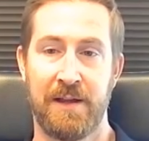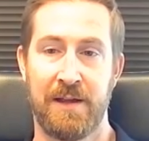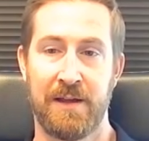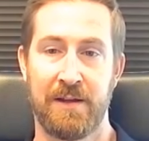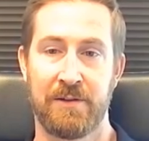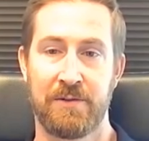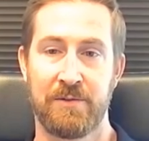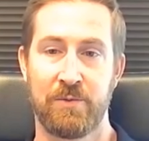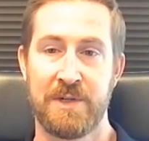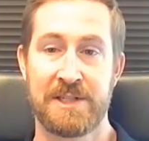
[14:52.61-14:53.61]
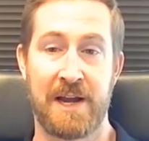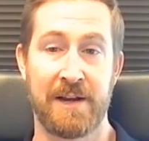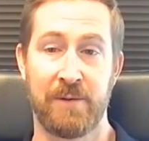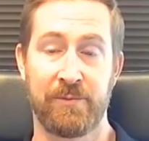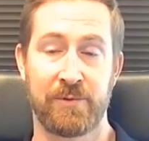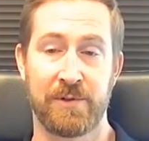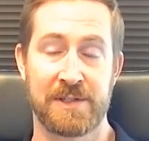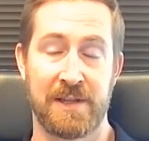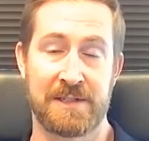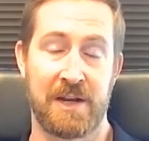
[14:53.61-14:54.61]
And we signed up for
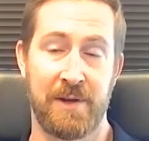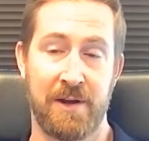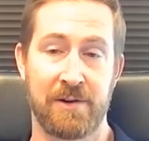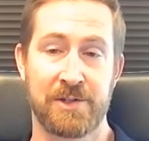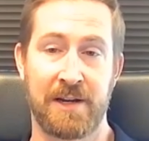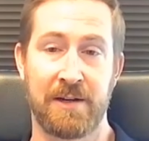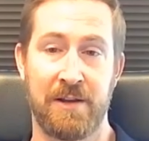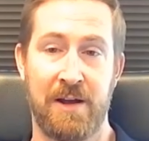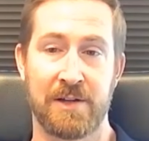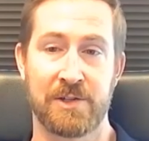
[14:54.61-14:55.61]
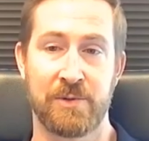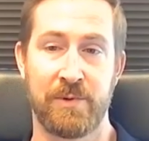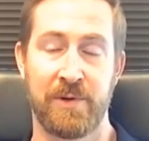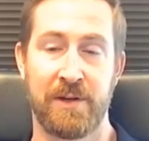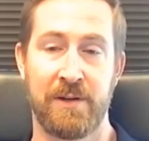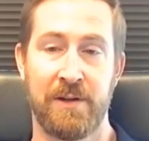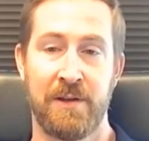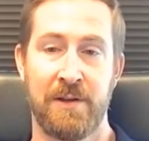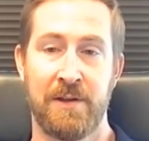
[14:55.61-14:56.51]
it. So that's how we got our second lot. So we had